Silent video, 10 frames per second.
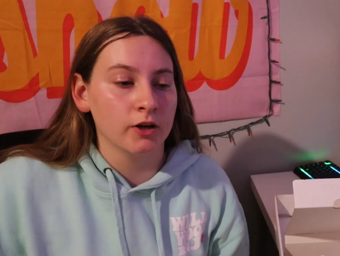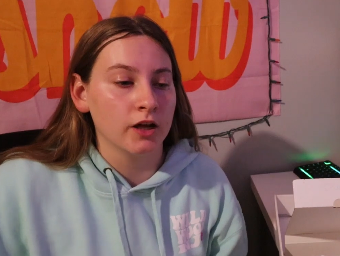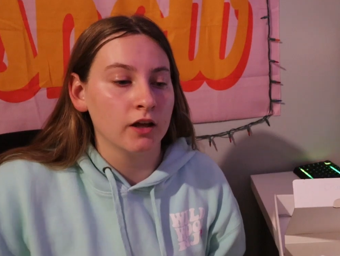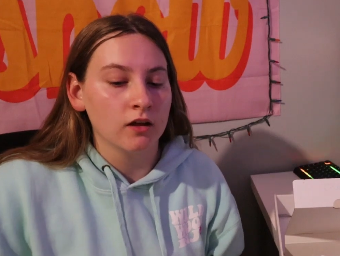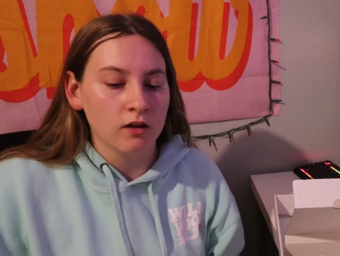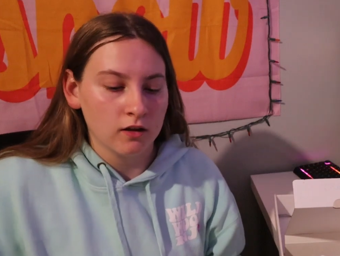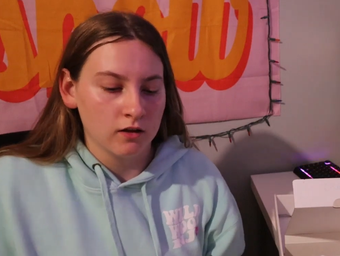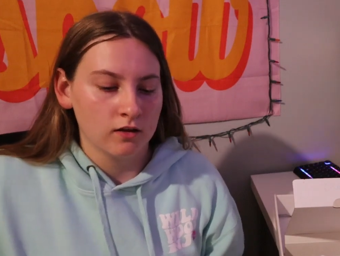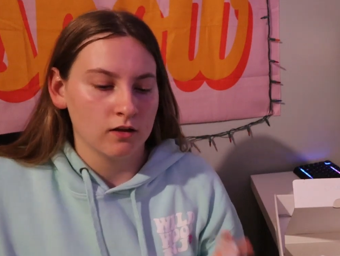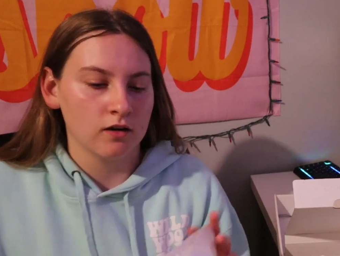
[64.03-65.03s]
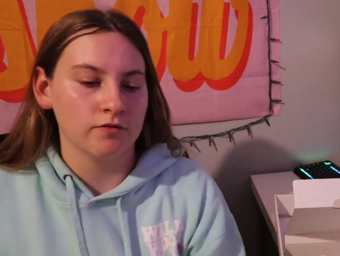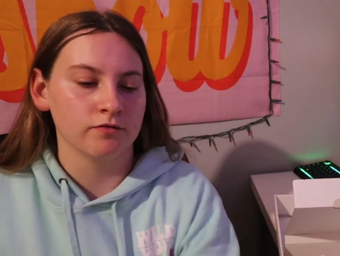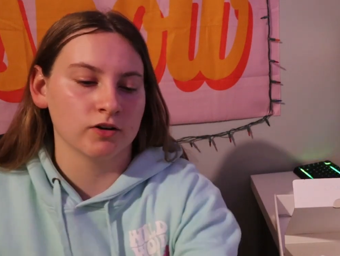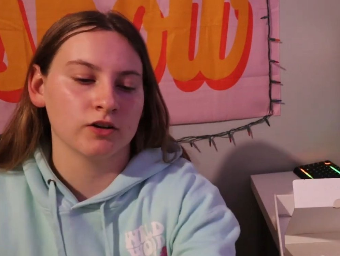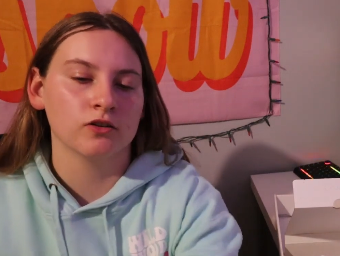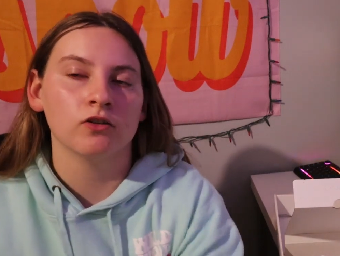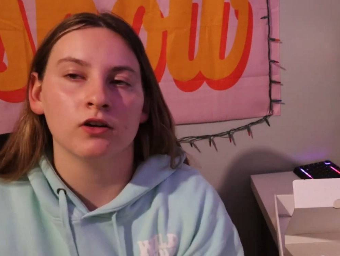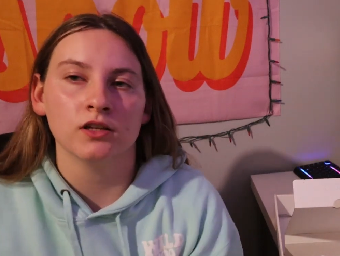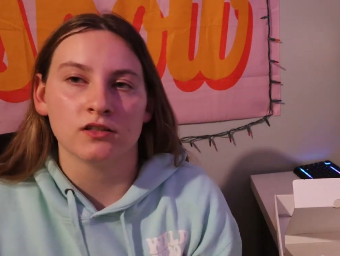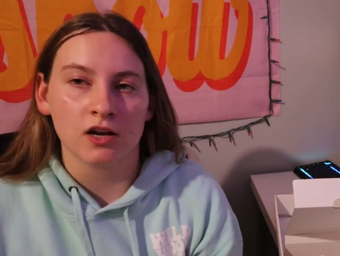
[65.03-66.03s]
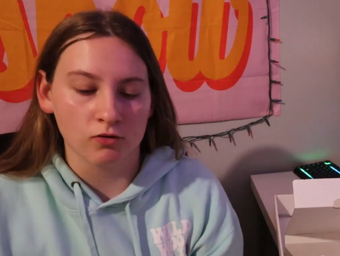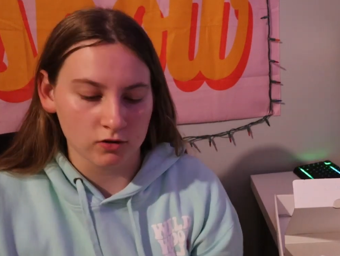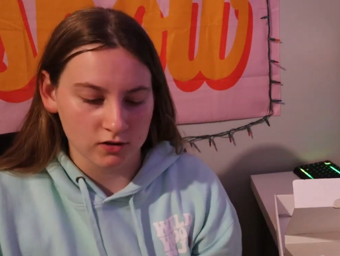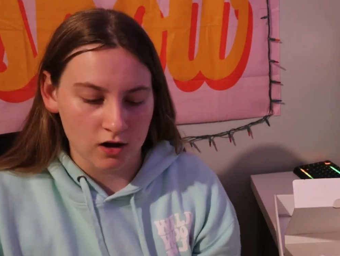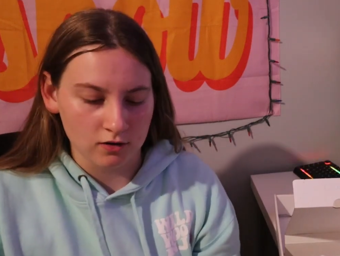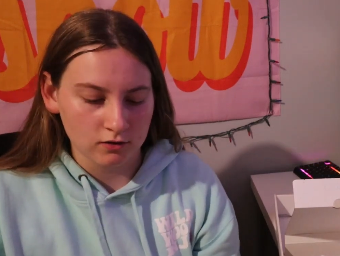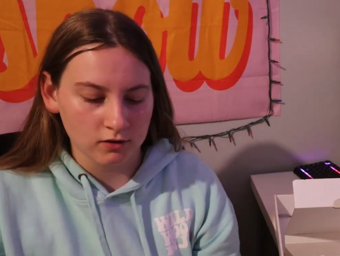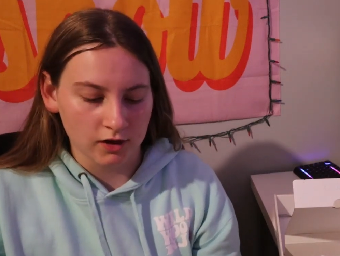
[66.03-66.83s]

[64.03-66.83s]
put it vertical instead of horizontal